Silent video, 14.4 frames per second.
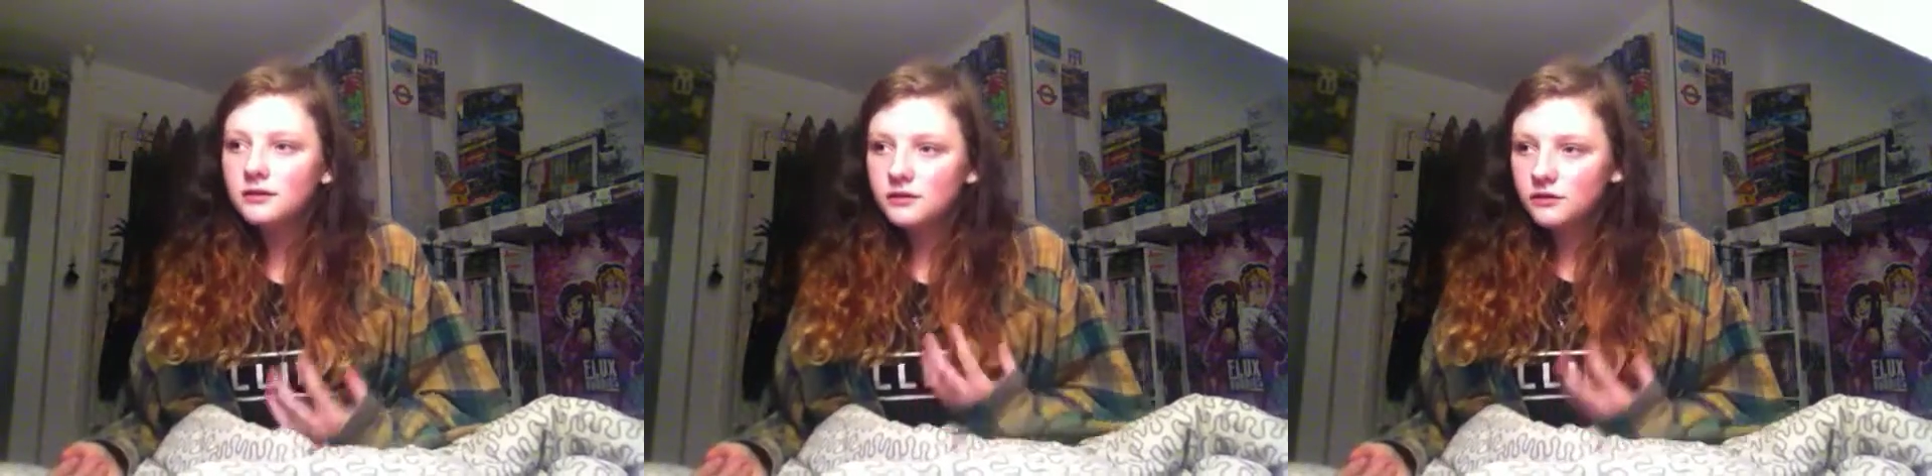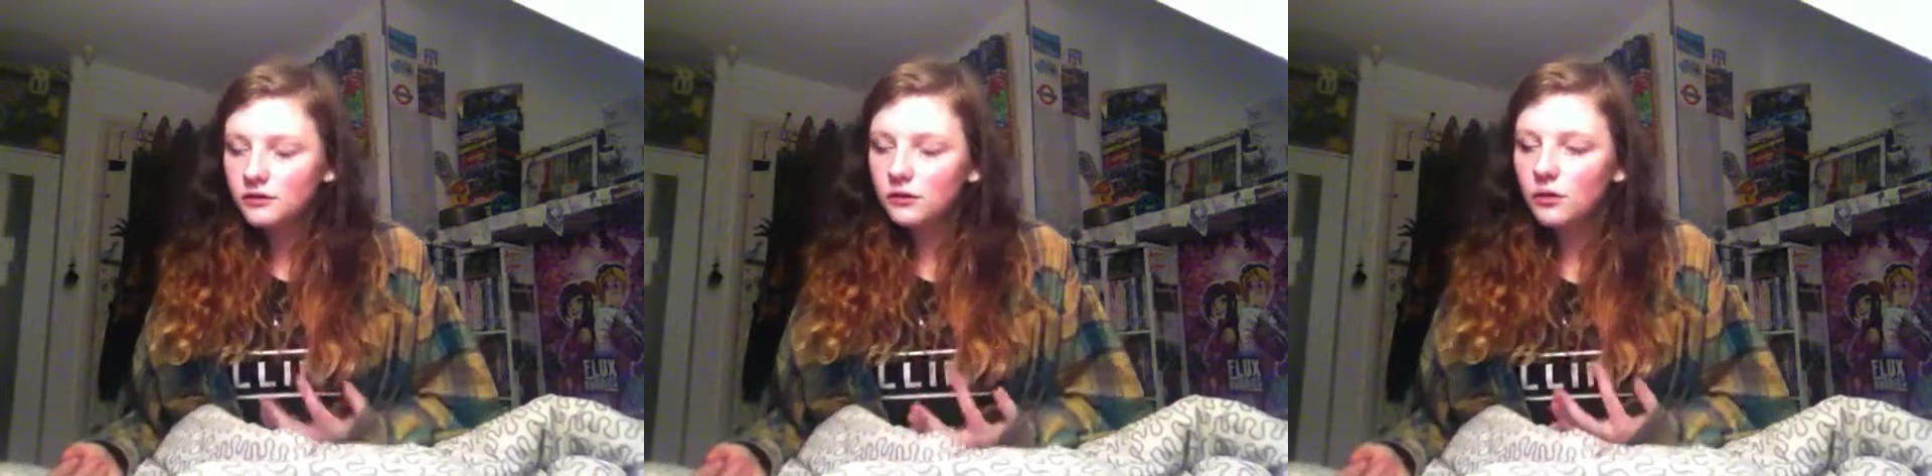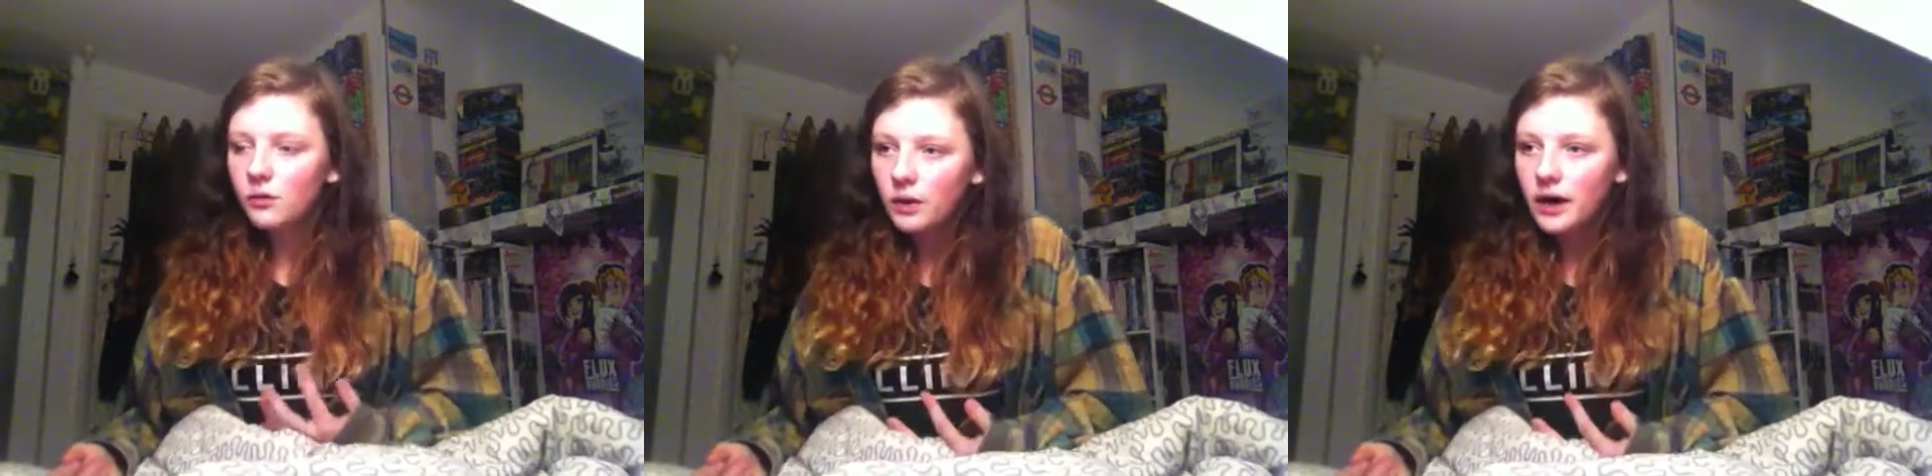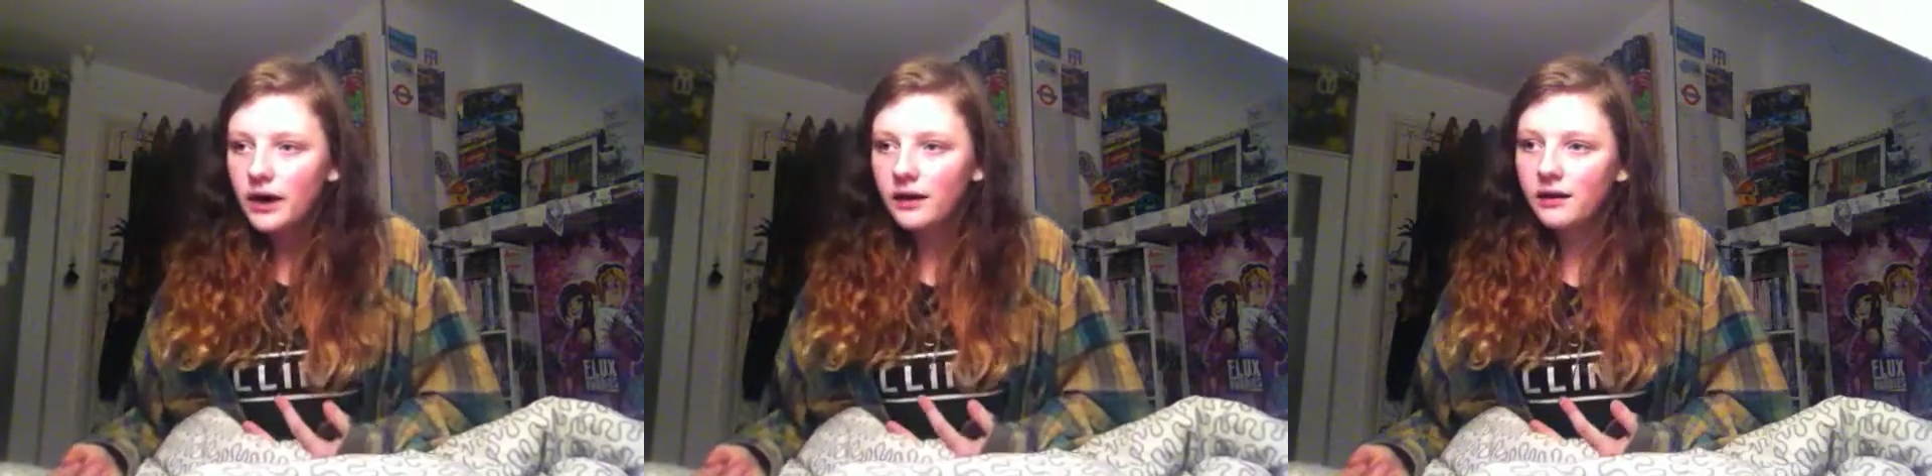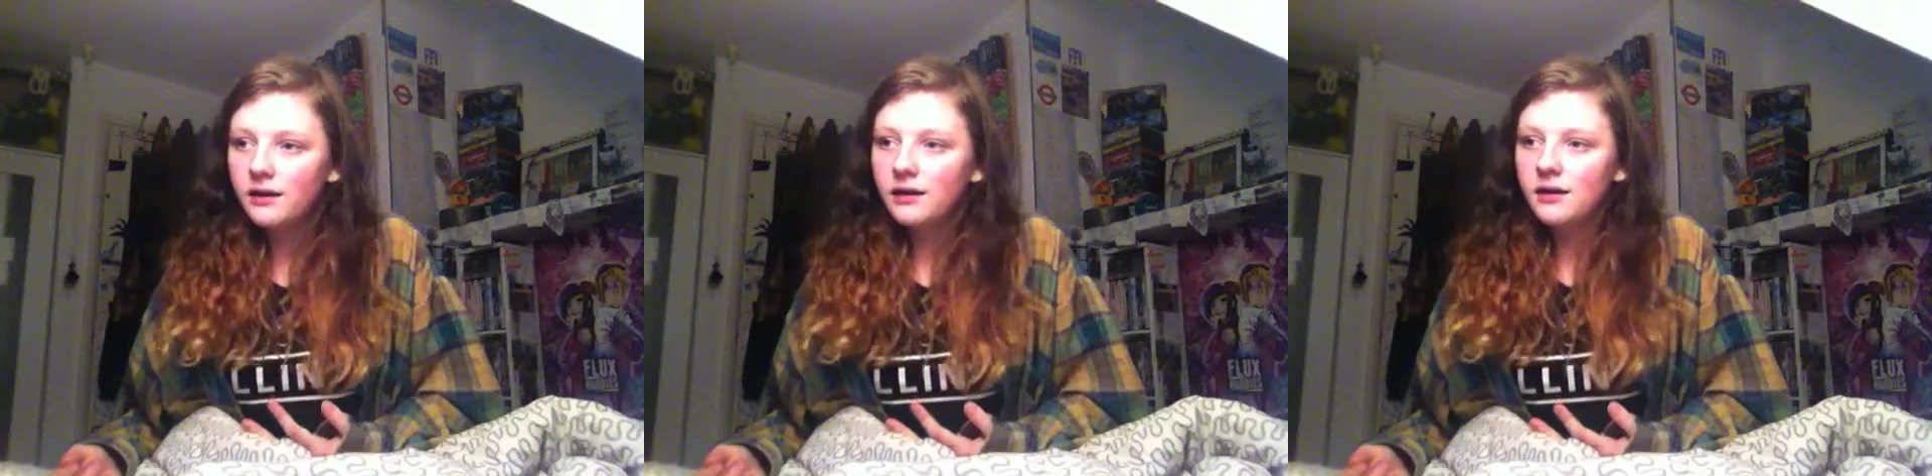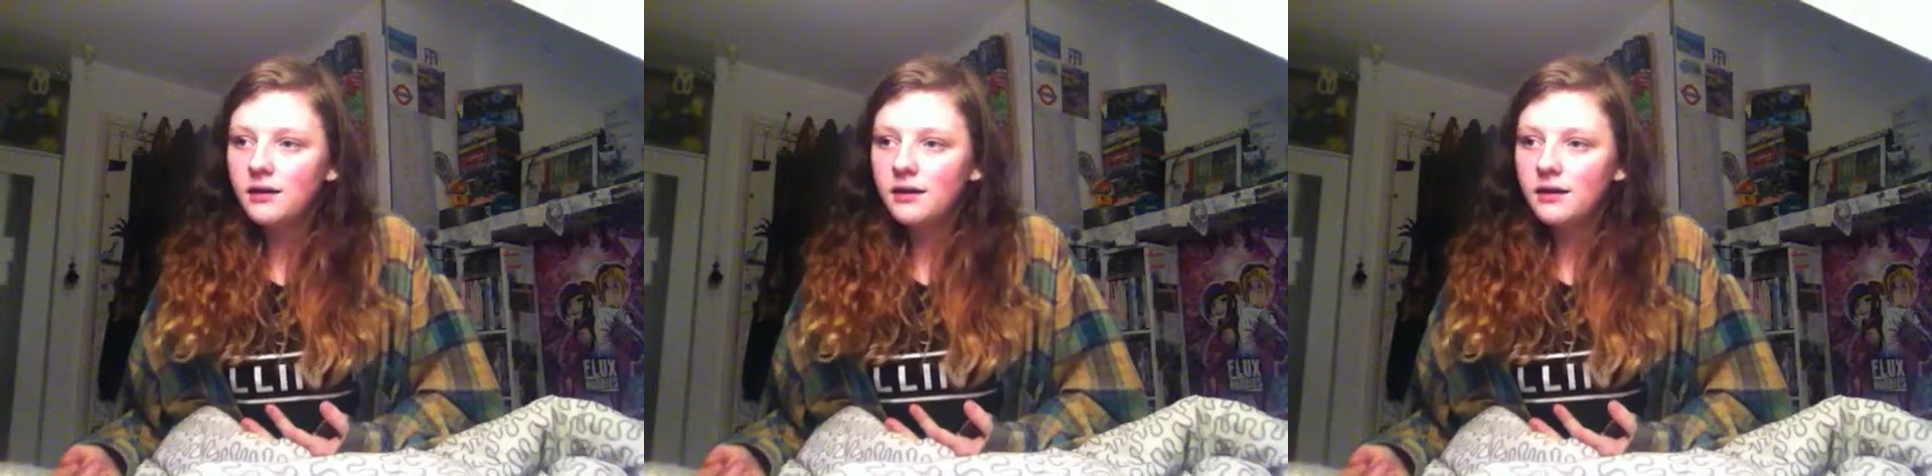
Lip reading: in a sort of way,